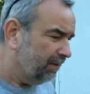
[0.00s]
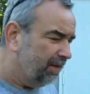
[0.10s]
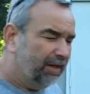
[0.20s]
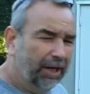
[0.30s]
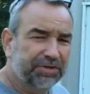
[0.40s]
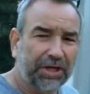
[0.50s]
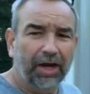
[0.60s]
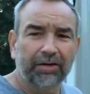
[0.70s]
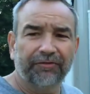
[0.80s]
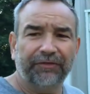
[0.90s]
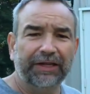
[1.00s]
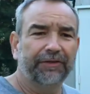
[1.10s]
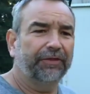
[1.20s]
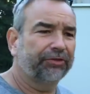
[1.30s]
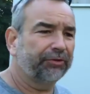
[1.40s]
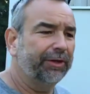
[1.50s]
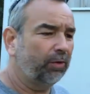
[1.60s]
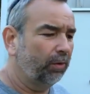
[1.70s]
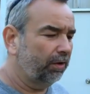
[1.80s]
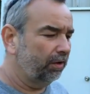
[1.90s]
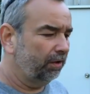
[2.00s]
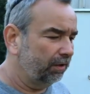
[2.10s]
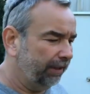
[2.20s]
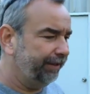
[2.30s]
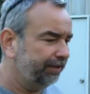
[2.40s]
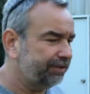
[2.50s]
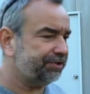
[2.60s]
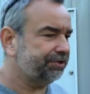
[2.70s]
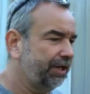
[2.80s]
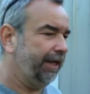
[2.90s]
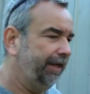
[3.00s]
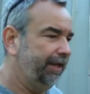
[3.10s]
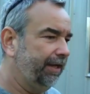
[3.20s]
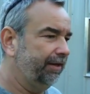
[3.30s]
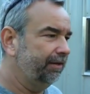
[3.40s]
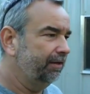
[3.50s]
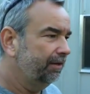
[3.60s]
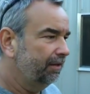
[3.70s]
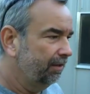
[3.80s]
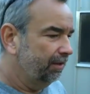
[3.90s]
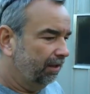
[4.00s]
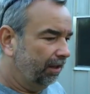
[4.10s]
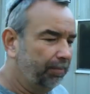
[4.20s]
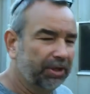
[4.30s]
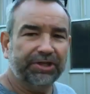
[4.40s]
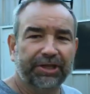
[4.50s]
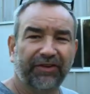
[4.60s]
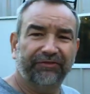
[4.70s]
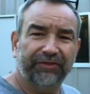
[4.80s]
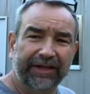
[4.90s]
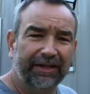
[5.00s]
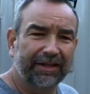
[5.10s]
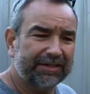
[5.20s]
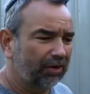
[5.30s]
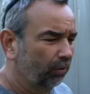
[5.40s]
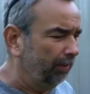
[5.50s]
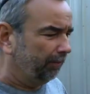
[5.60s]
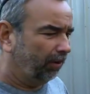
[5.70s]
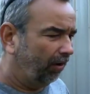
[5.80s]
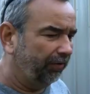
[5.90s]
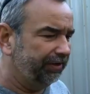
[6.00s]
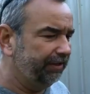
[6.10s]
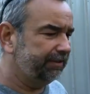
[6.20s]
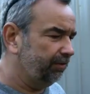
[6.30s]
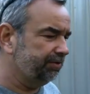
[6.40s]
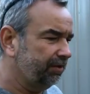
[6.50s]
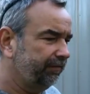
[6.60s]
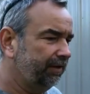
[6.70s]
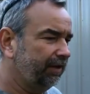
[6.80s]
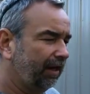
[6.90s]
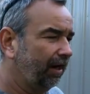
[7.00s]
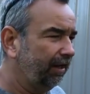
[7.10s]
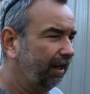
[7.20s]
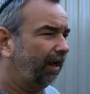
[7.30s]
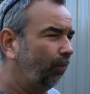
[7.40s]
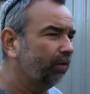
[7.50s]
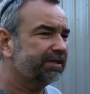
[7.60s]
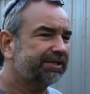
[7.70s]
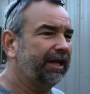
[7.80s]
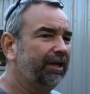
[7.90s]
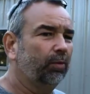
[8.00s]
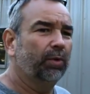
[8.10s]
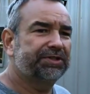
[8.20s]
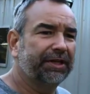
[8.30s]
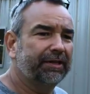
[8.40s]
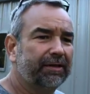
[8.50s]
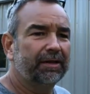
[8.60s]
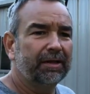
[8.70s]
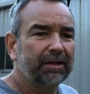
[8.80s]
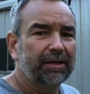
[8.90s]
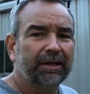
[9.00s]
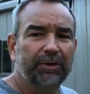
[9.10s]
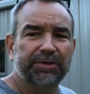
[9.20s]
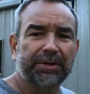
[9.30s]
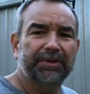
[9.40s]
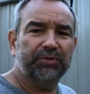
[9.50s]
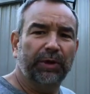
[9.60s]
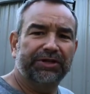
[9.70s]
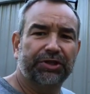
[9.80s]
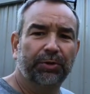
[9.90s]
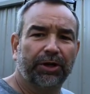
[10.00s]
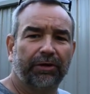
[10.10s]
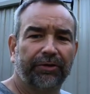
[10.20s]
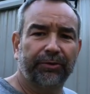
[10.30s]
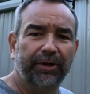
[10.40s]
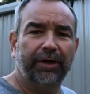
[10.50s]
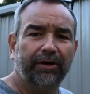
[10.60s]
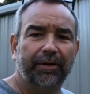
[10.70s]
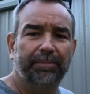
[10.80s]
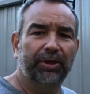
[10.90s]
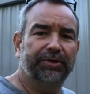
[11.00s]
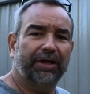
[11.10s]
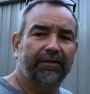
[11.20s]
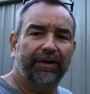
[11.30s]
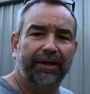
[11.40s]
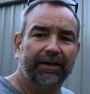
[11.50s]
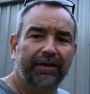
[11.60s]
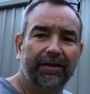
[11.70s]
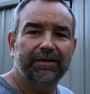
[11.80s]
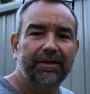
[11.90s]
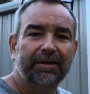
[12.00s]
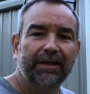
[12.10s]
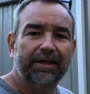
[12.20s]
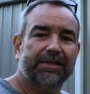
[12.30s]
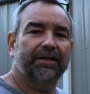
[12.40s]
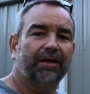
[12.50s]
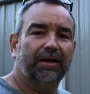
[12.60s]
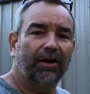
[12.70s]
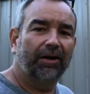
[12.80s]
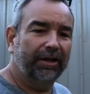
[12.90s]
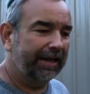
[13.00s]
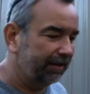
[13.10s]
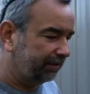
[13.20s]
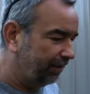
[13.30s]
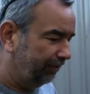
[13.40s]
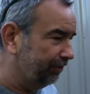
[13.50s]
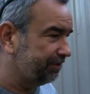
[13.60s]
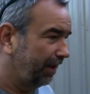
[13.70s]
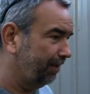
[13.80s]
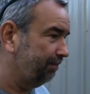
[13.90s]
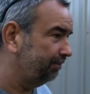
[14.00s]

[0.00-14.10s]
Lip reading: It was 100 feet of the 3/4 inch and a bunch of different fittings. I don't remember all the details of it, and I want to say it was in between 200 and 300. Bill De La Vega, it's early out there in your time,